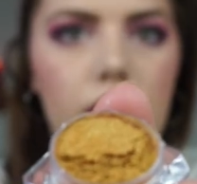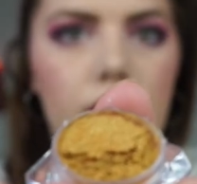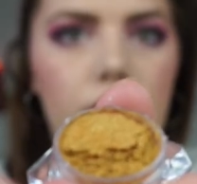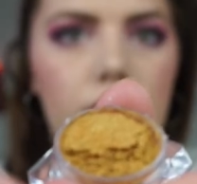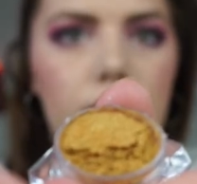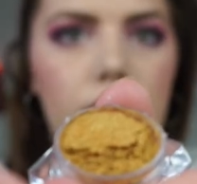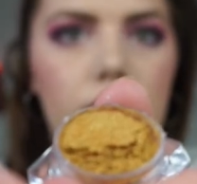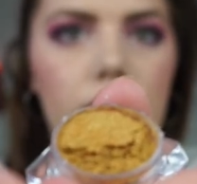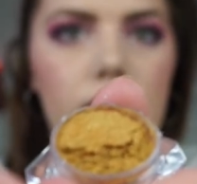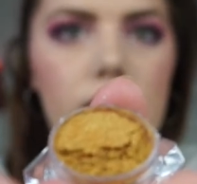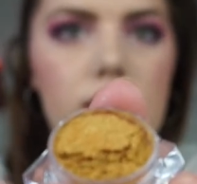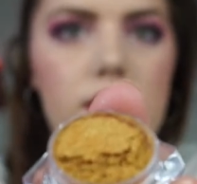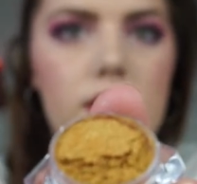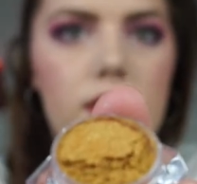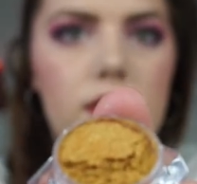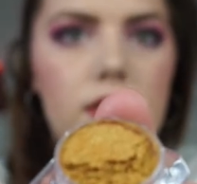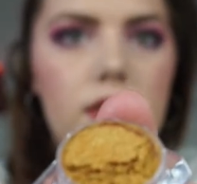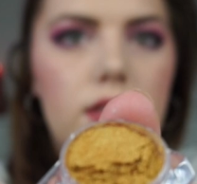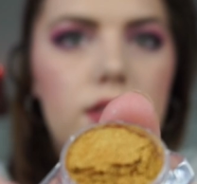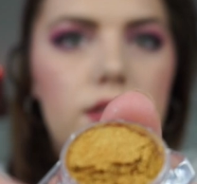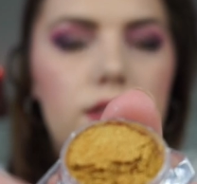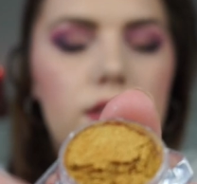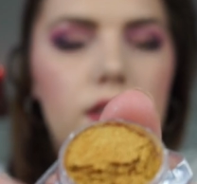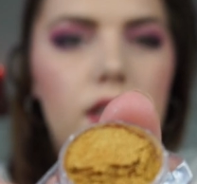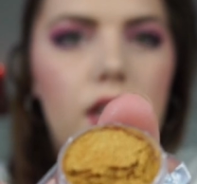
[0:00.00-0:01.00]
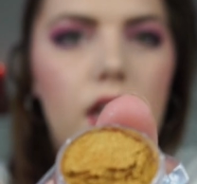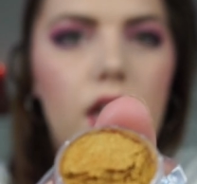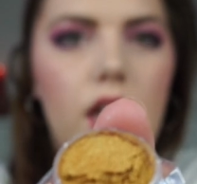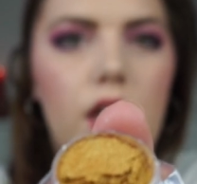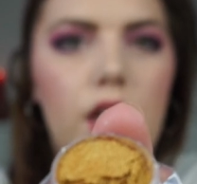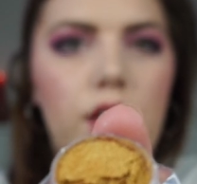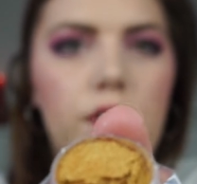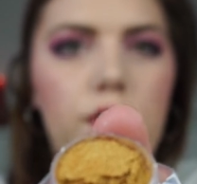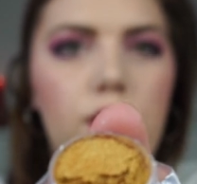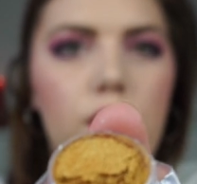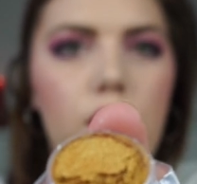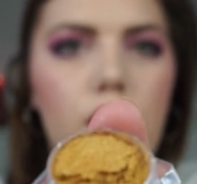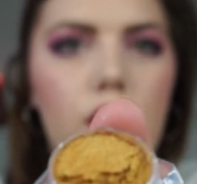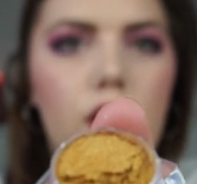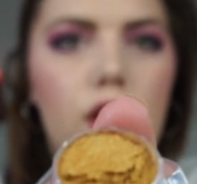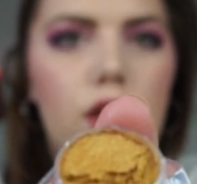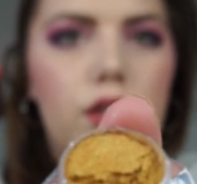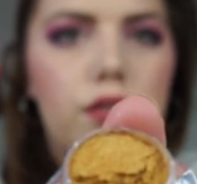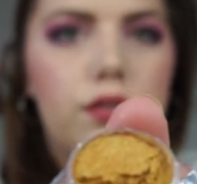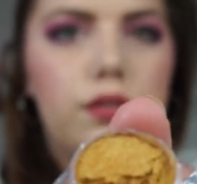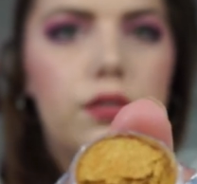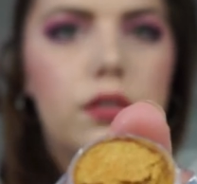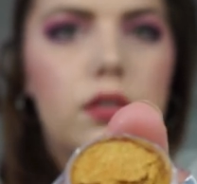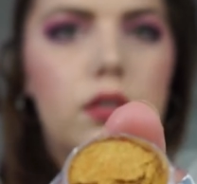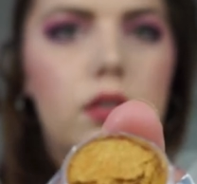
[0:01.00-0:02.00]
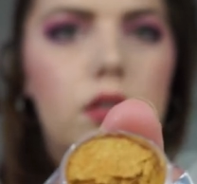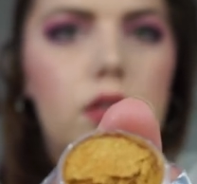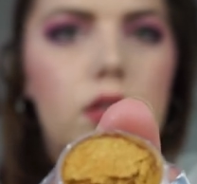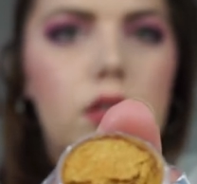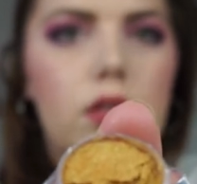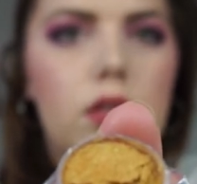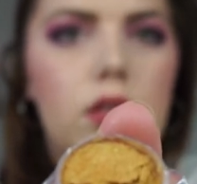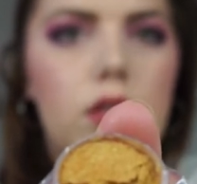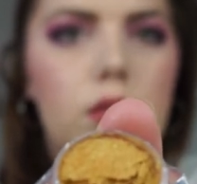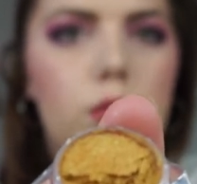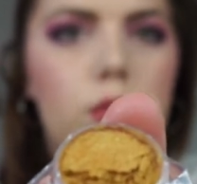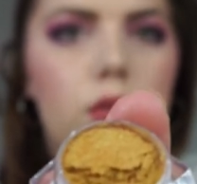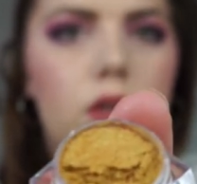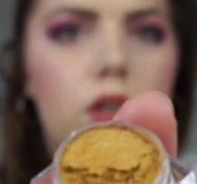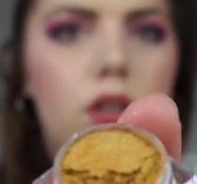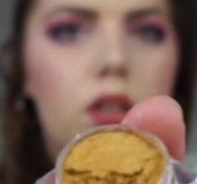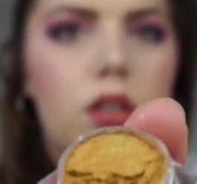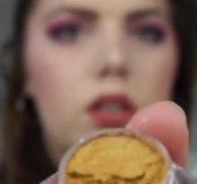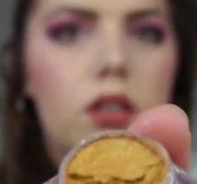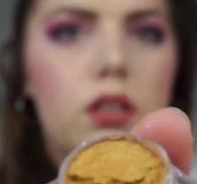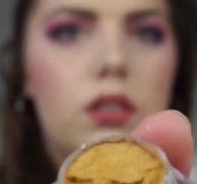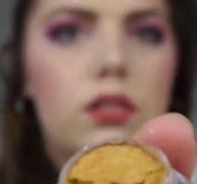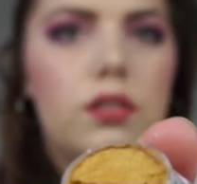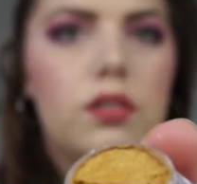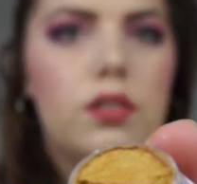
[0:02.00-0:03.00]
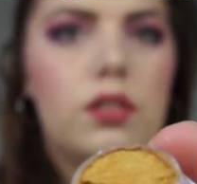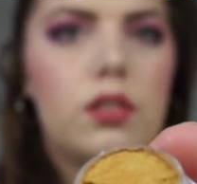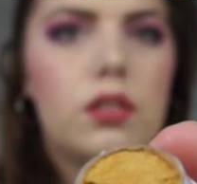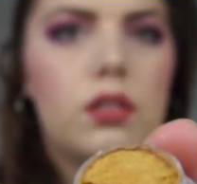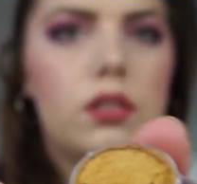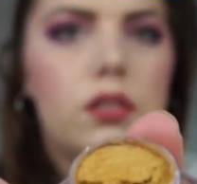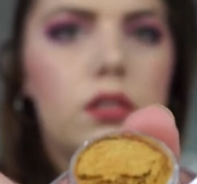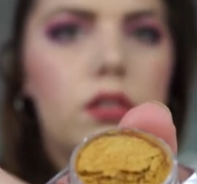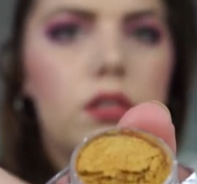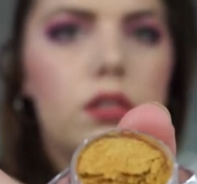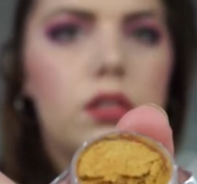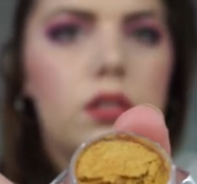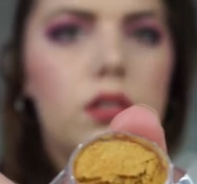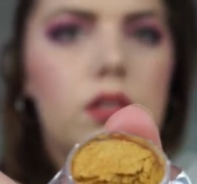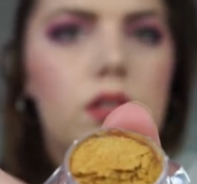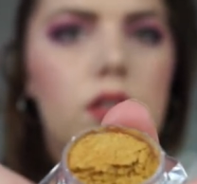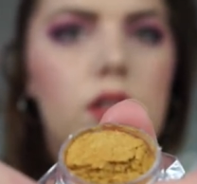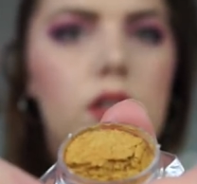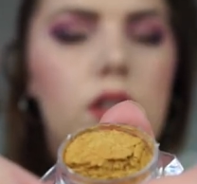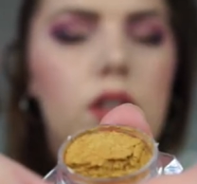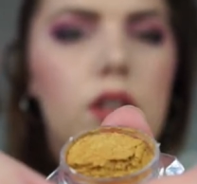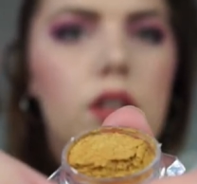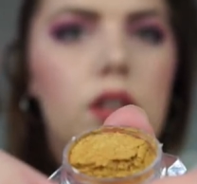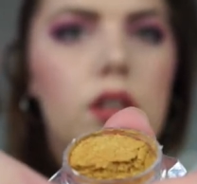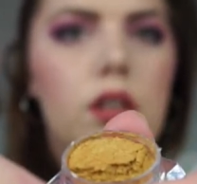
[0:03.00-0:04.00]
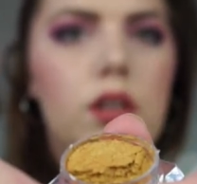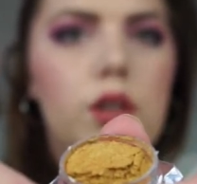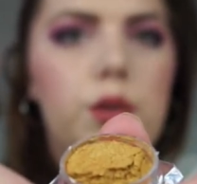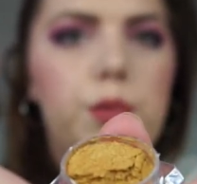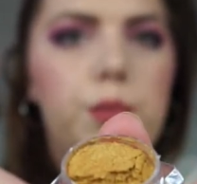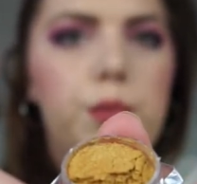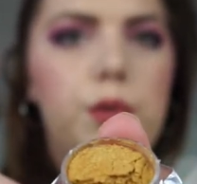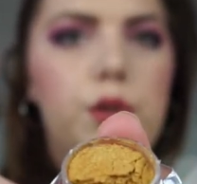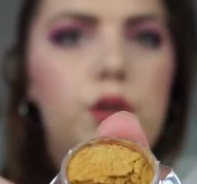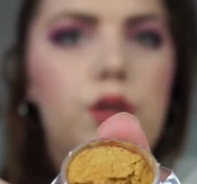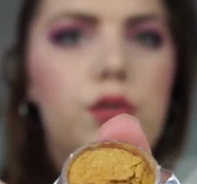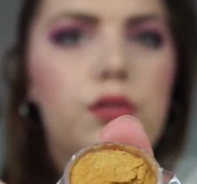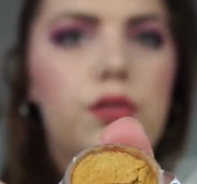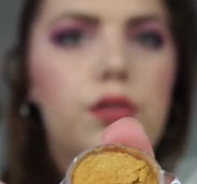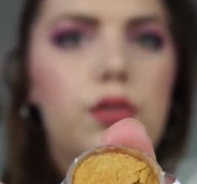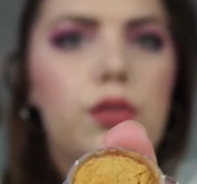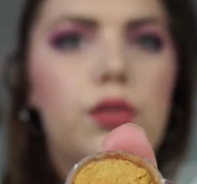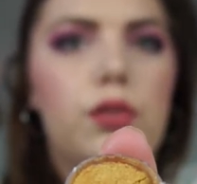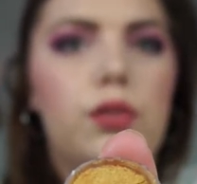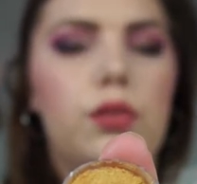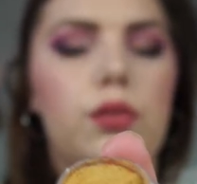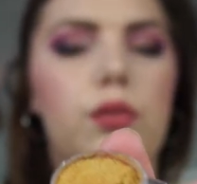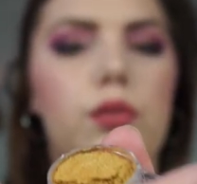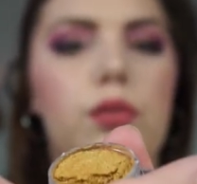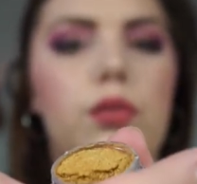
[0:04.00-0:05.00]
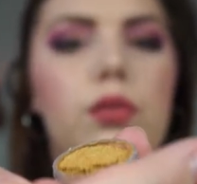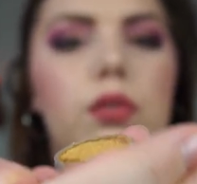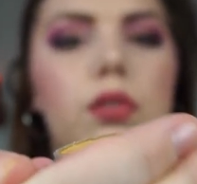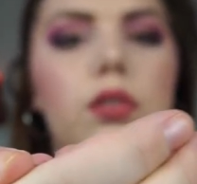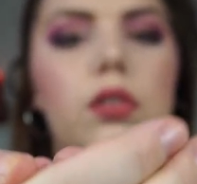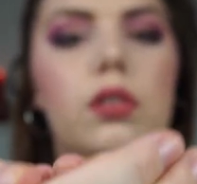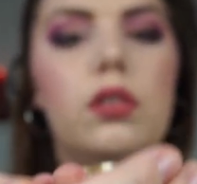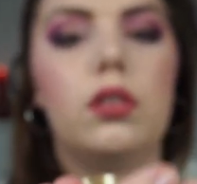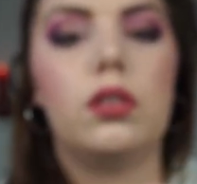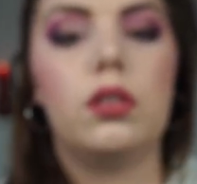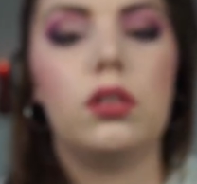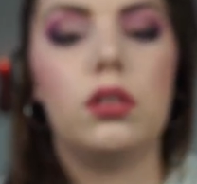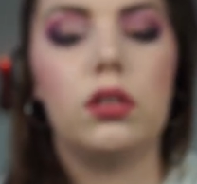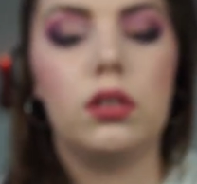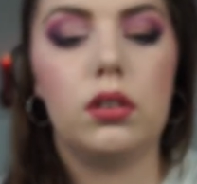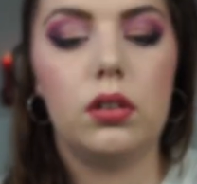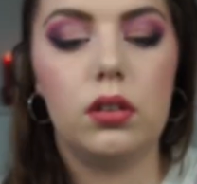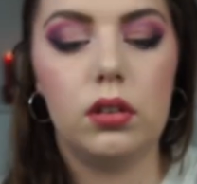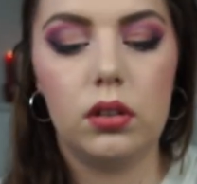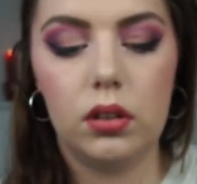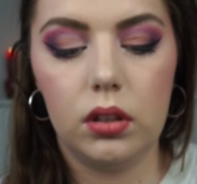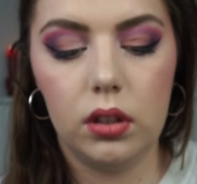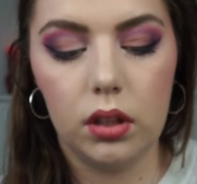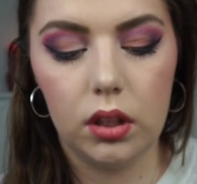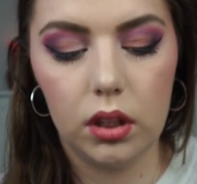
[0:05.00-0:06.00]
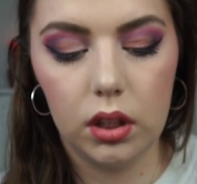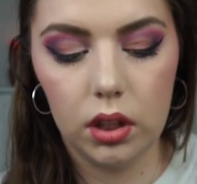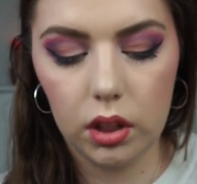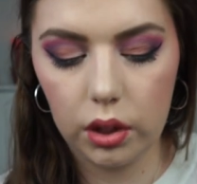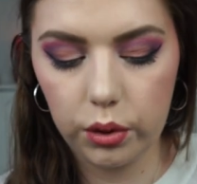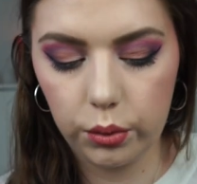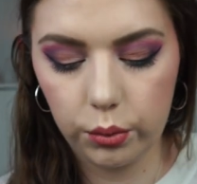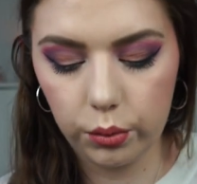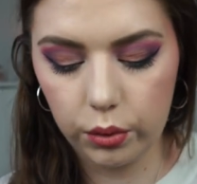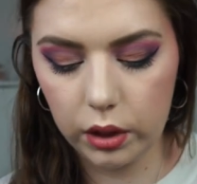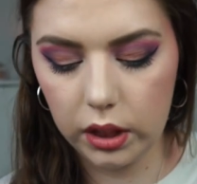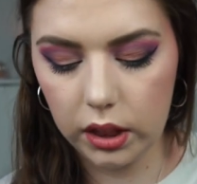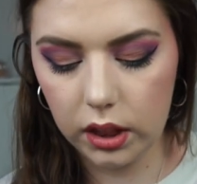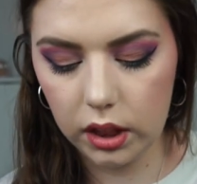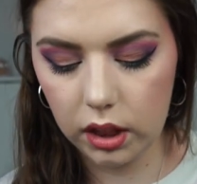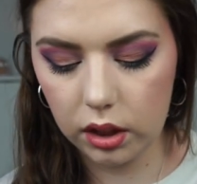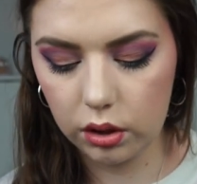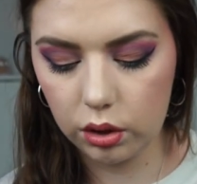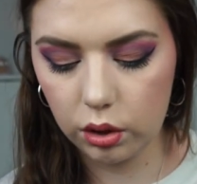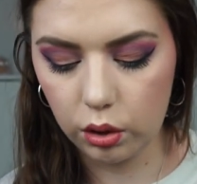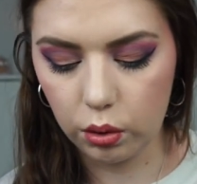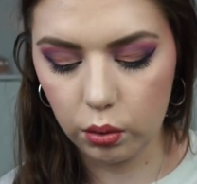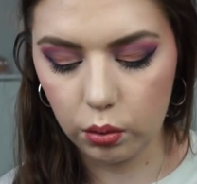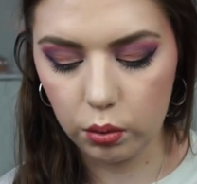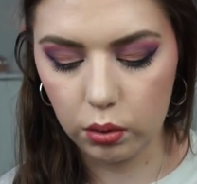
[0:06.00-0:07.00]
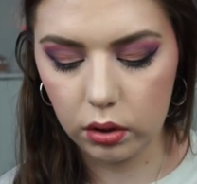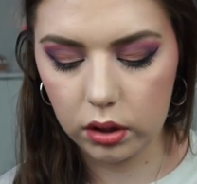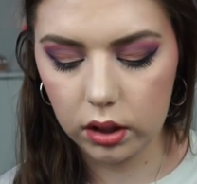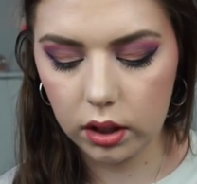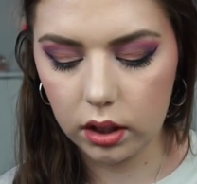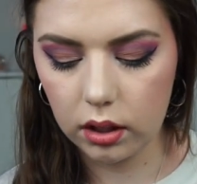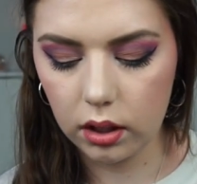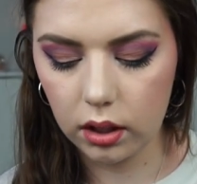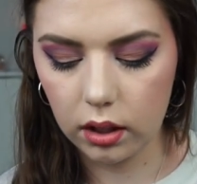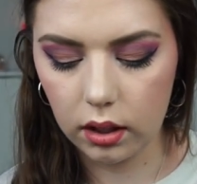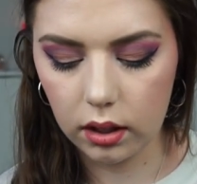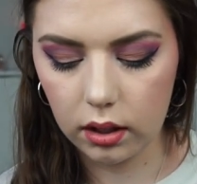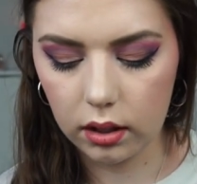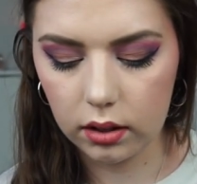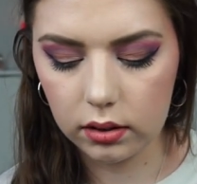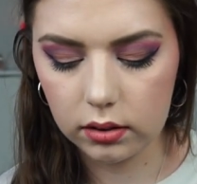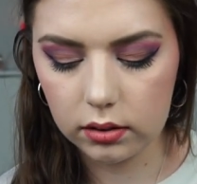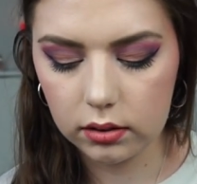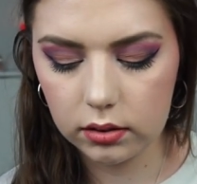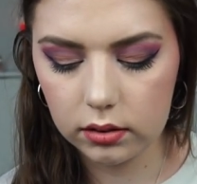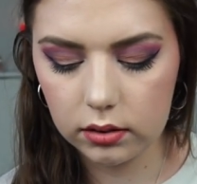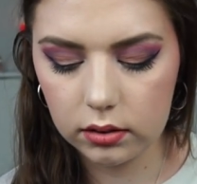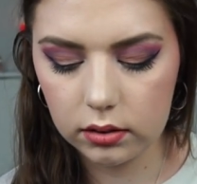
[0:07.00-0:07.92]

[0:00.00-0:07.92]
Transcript: and this is Cave of Wonders. It's beautiful greeny gold color.